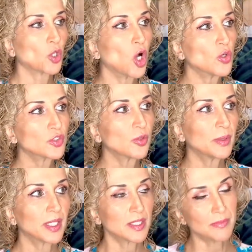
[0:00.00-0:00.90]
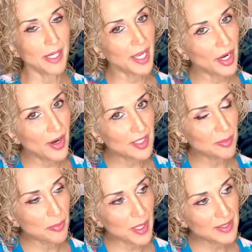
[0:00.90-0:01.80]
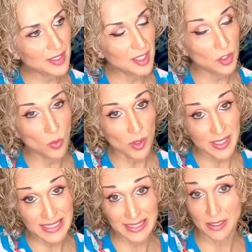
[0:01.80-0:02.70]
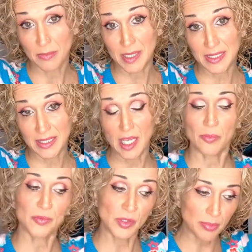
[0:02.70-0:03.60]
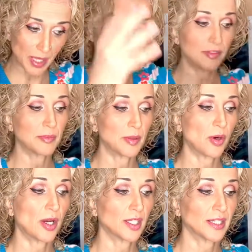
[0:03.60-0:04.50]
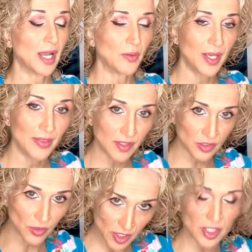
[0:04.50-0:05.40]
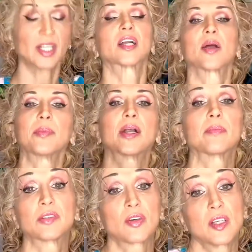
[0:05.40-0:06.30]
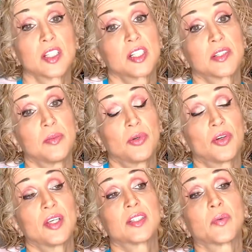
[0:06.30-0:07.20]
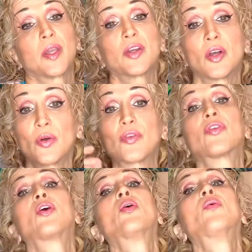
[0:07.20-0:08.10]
Also because my hair has a propensity to want to stick to my scalp. So applying for me product that way and then scrunching and coming up and scrunching some more is the way to go. So